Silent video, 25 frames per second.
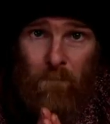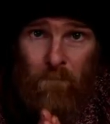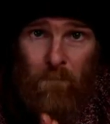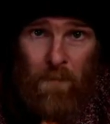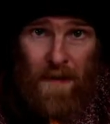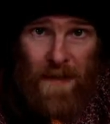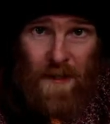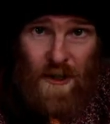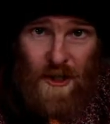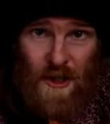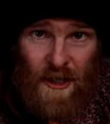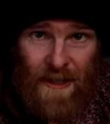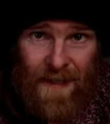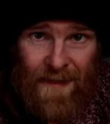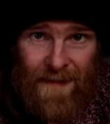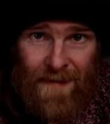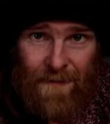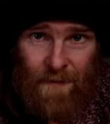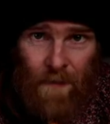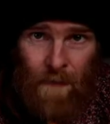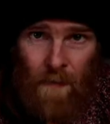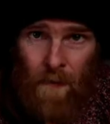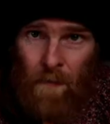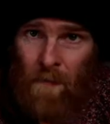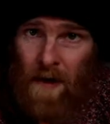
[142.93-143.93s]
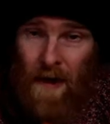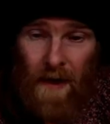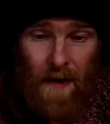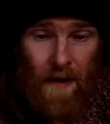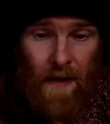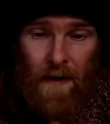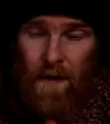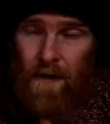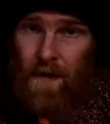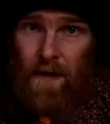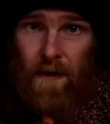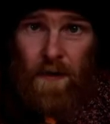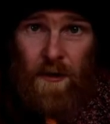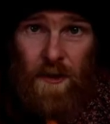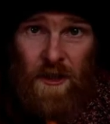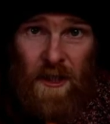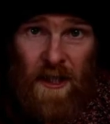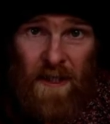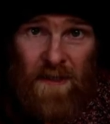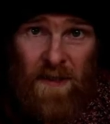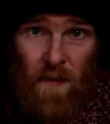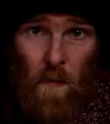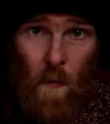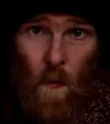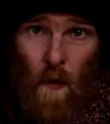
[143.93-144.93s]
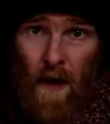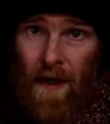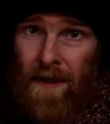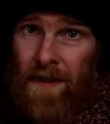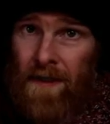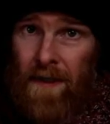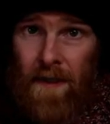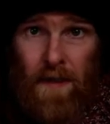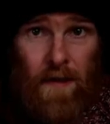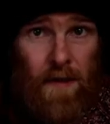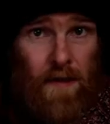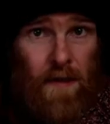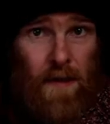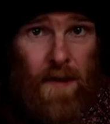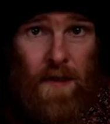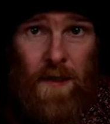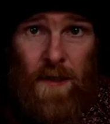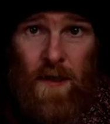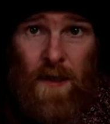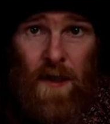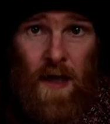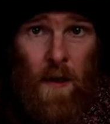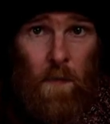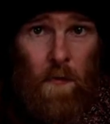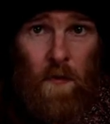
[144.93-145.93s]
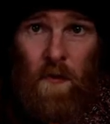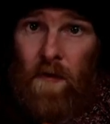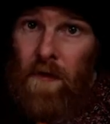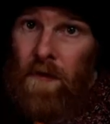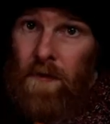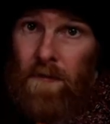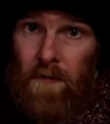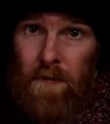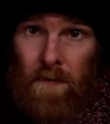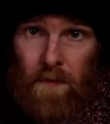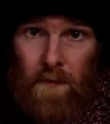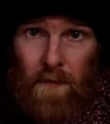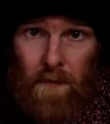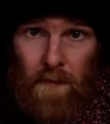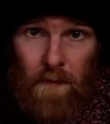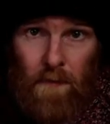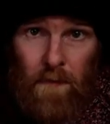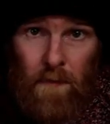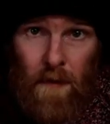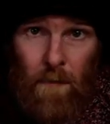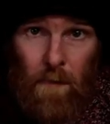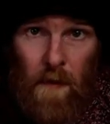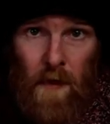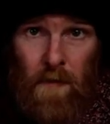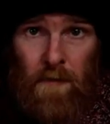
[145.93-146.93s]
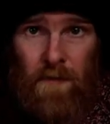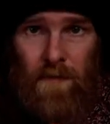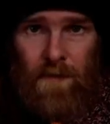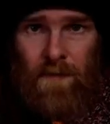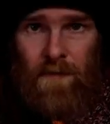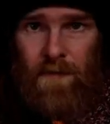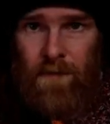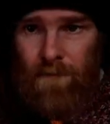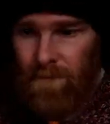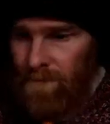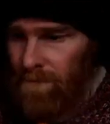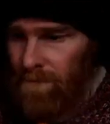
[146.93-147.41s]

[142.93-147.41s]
Make cheese from them. Cheese and wine, double the bonus.